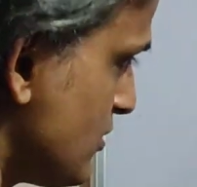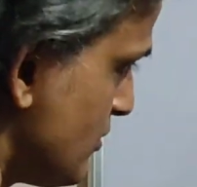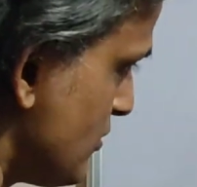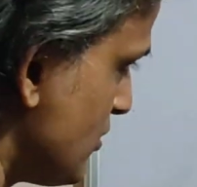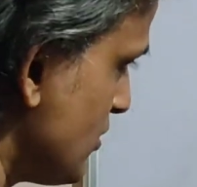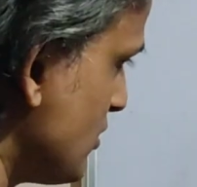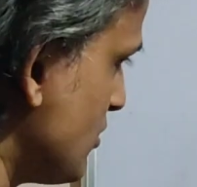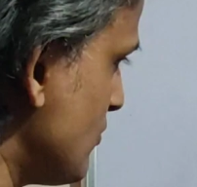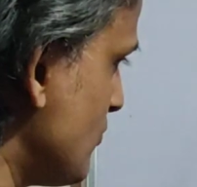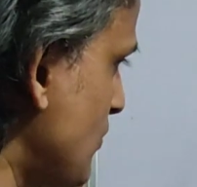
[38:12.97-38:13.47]

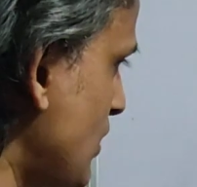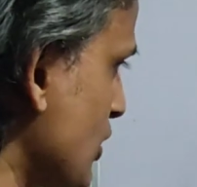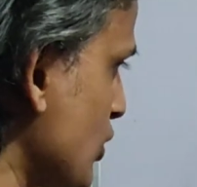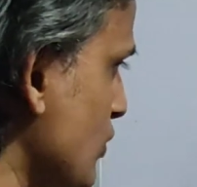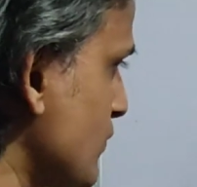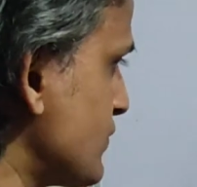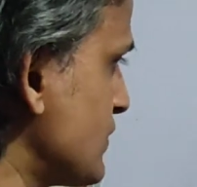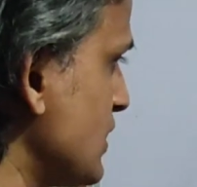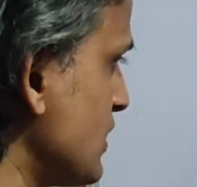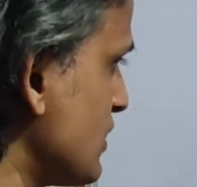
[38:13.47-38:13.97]

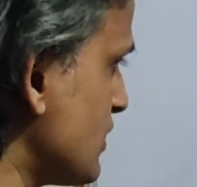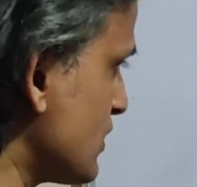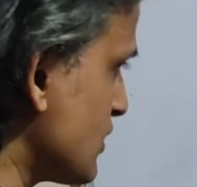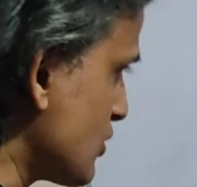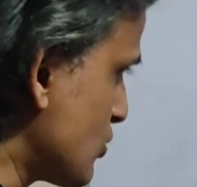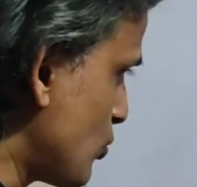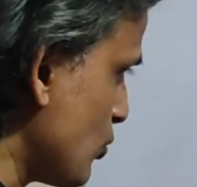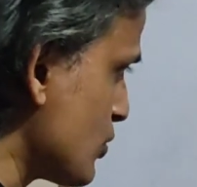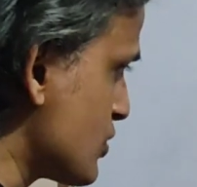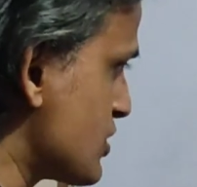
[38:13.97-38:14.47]
one of the
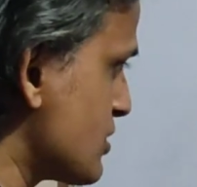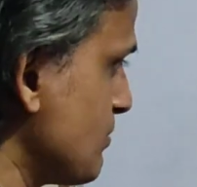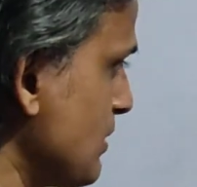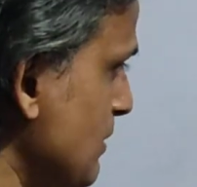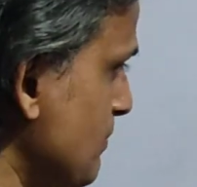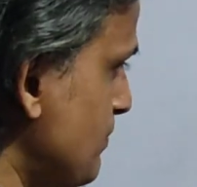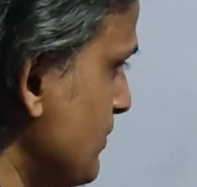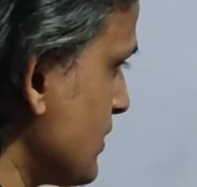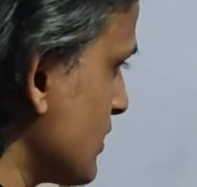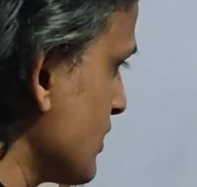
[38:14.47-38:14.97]
question
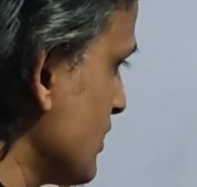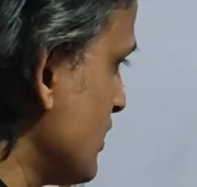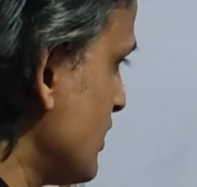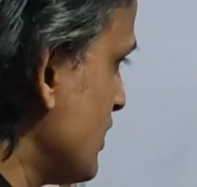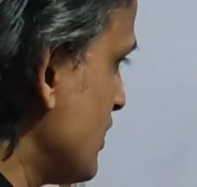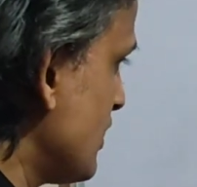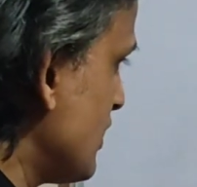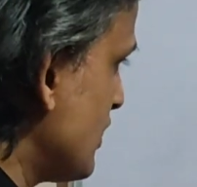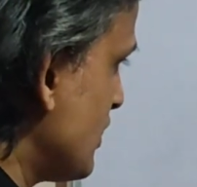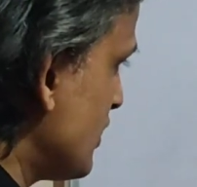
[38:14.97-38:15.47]
paper,
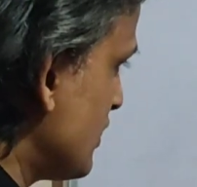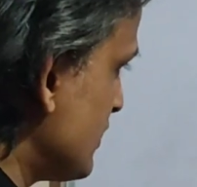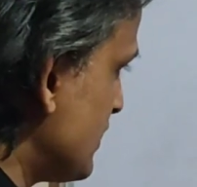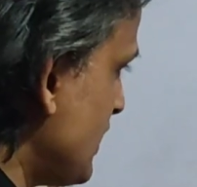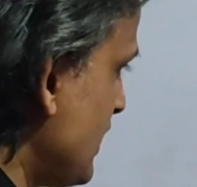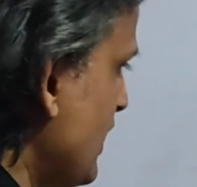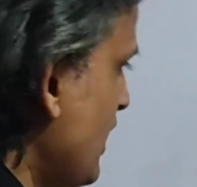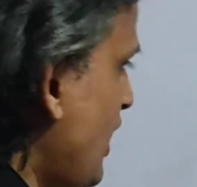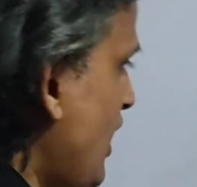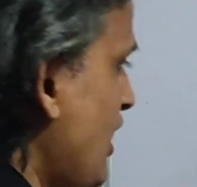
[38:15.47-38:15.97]

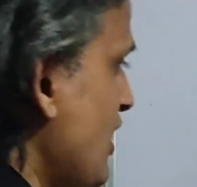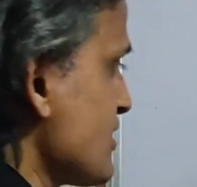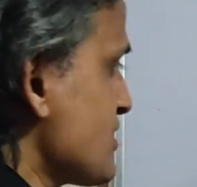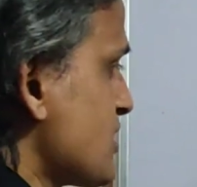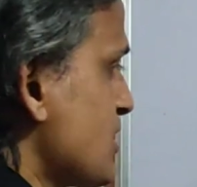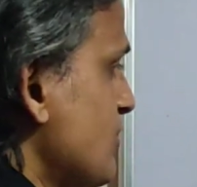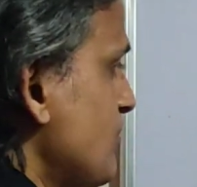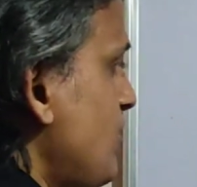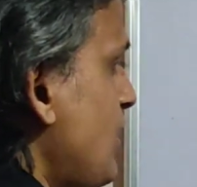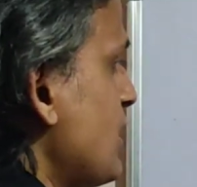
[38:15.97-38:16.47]
they
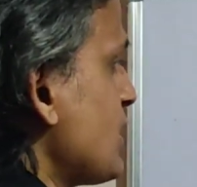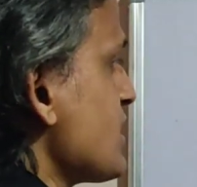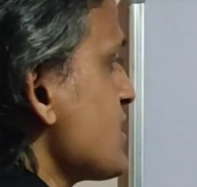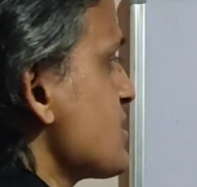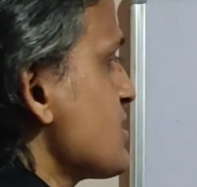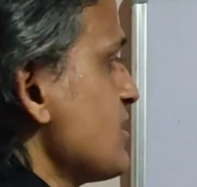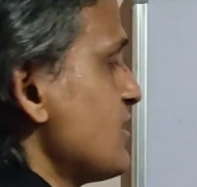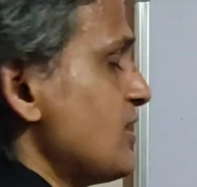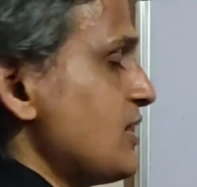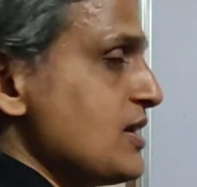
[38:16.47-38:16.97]
asked what
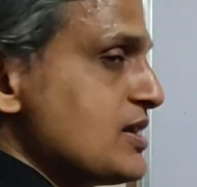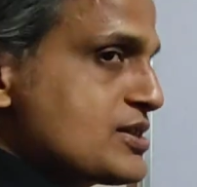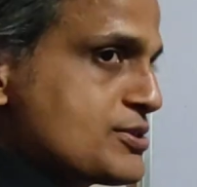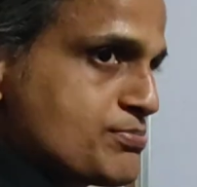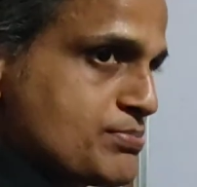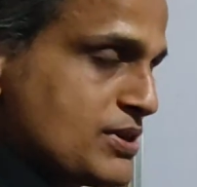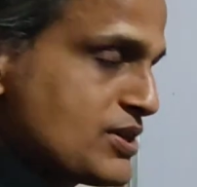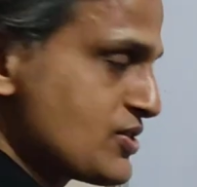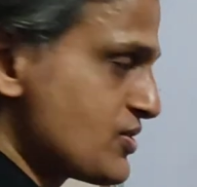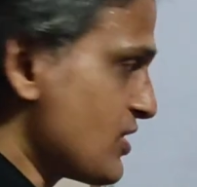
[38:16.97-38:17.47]
is the
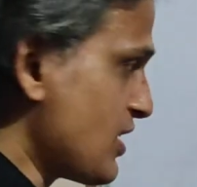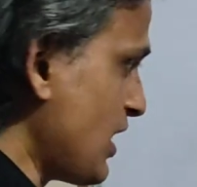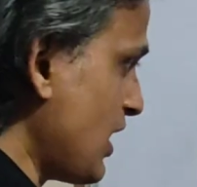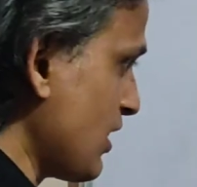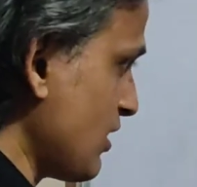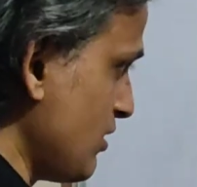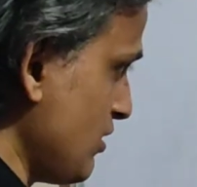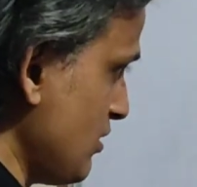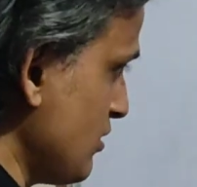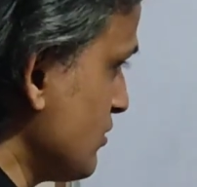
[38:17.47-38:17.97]
dispersion
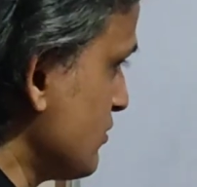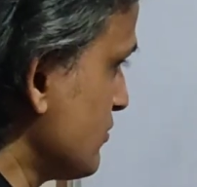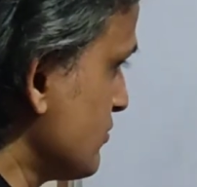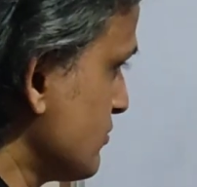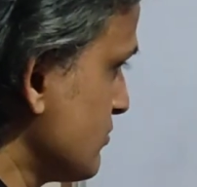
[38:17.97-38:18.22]
angle.